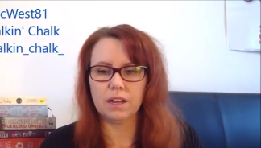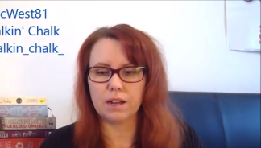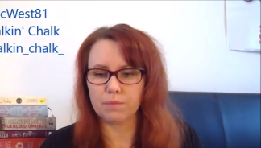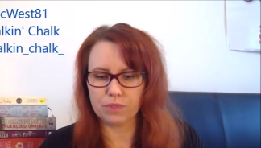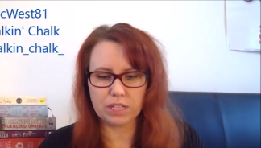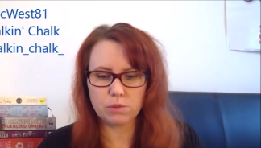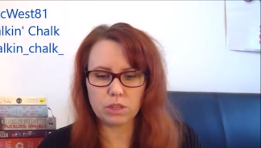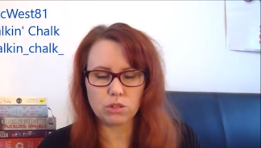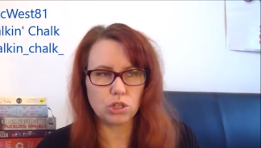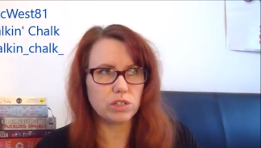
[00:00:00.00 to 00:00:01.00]
That's what
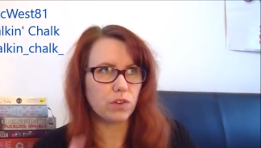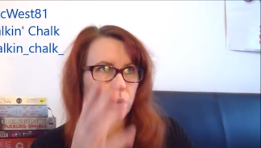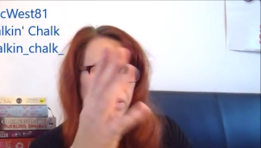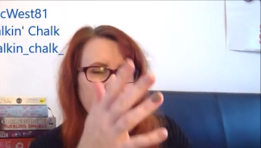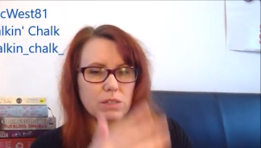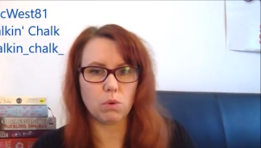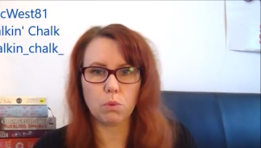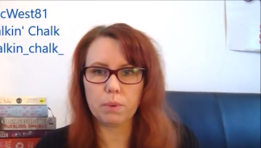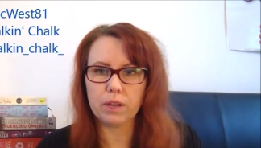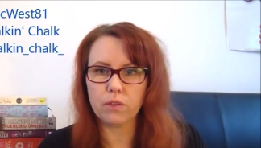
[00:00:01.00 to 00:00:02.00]
they'll choose from. And that's what
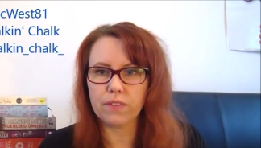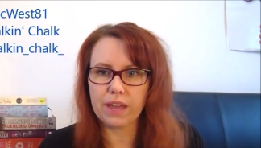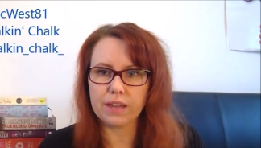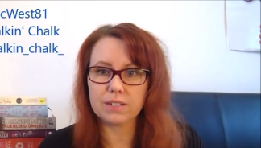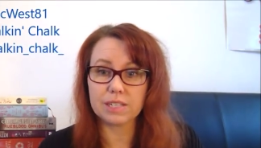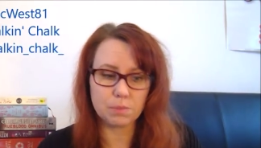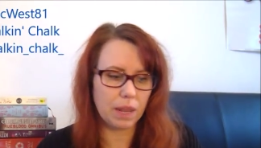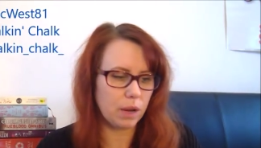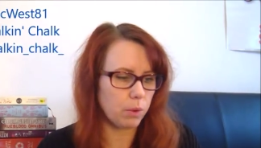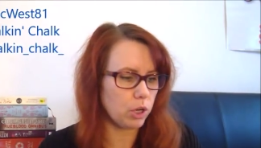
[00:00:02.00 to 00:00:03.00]
will be on that
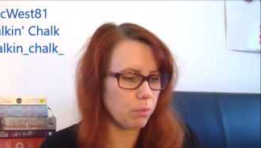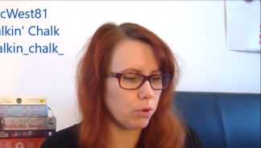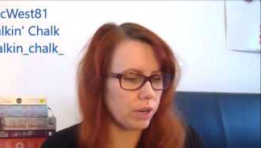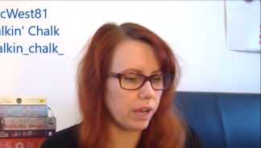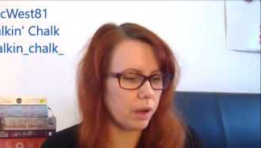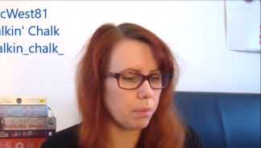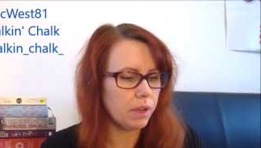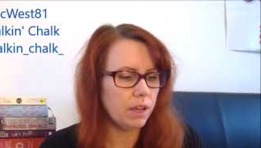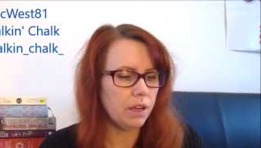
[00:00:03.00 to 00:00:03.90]
display when you put it up.